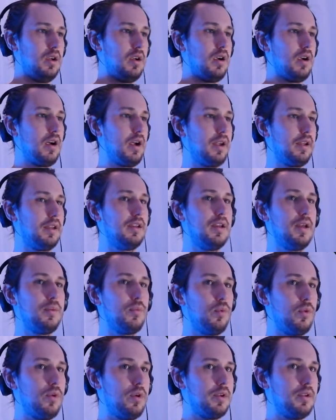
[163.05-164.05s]
All right,
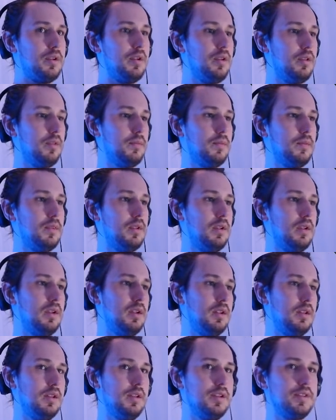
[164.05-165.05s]
game 1.
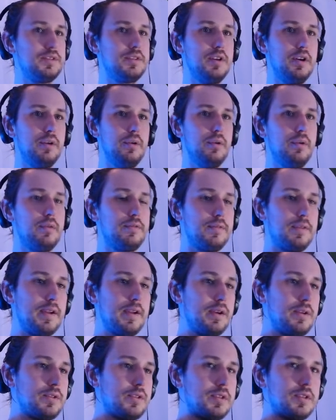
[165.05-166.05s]
Let's go
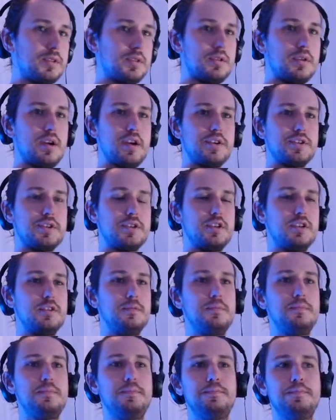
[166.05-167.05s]
Freyo's Distraction.